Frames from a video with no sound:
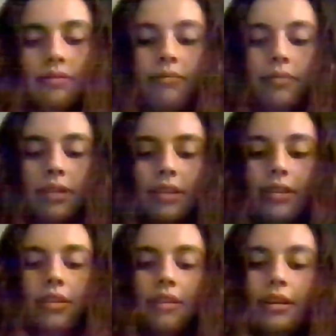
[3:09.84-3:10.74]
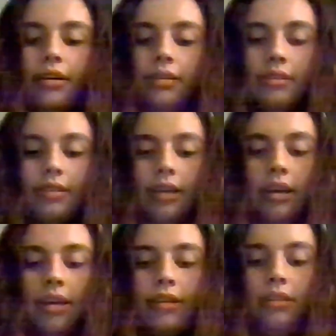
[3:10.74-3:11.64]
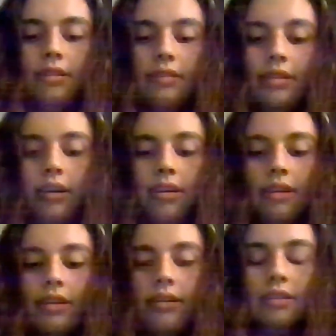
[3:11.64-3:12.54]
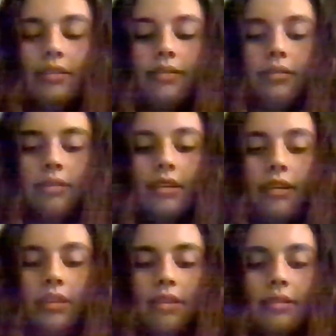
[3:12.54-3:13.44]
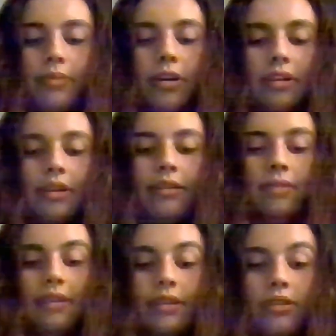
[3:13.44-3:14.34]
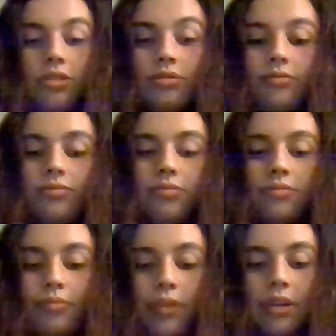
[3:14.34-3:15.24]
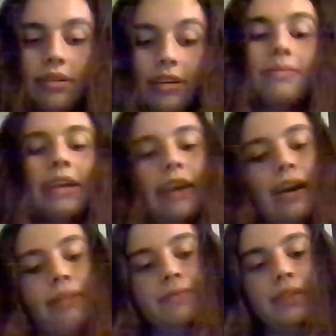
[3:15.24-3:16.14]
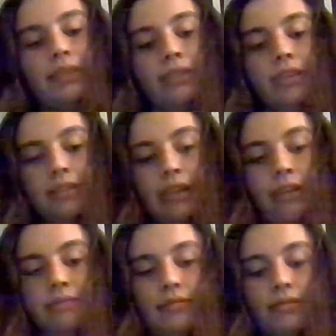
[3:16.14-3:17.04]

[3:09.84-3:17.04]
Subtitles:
With the longer side in the part of the bottle cap facing down.